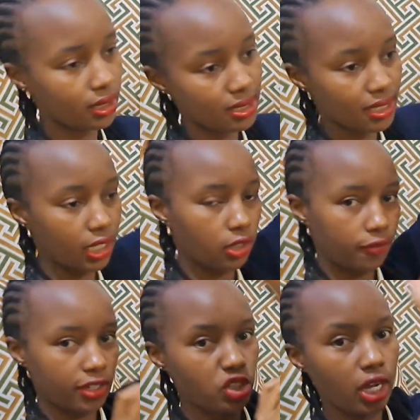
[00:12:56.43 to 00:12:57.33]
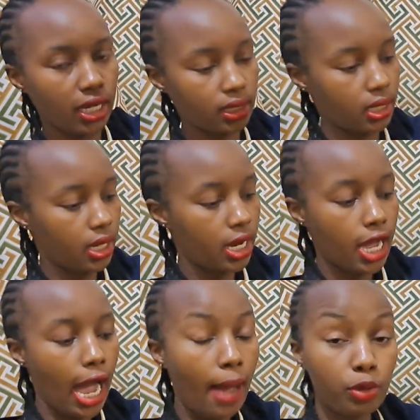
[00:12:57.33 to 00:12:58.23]
the skin of the child.
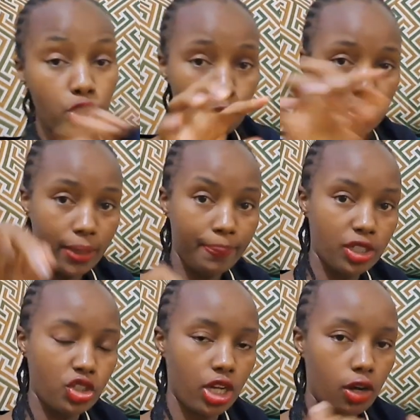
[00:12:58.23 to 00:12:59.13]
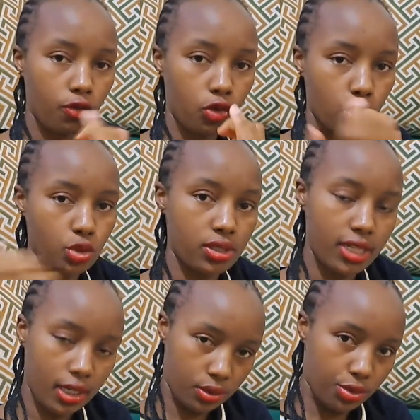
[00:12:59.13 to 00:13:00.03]
I'm going to put a picture of what was
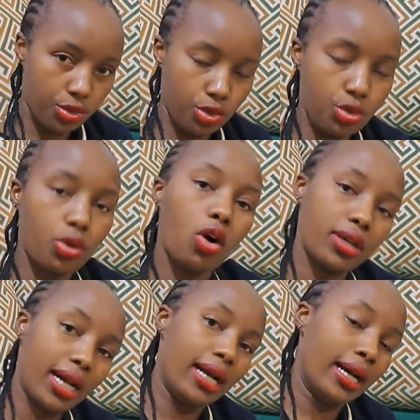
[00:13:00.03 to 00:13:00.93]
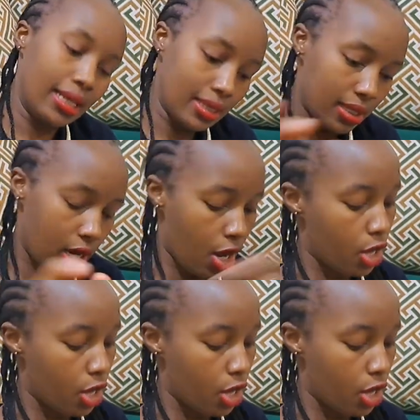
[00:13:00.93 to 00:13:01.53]
done on her hand.